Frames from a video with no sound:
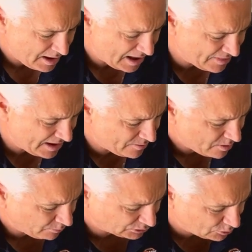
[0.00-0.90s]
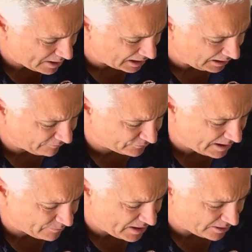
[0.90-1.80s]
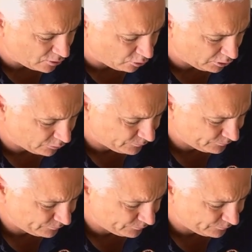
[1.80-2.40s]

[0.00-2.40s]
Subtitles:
and then we should be able to lift up that coil.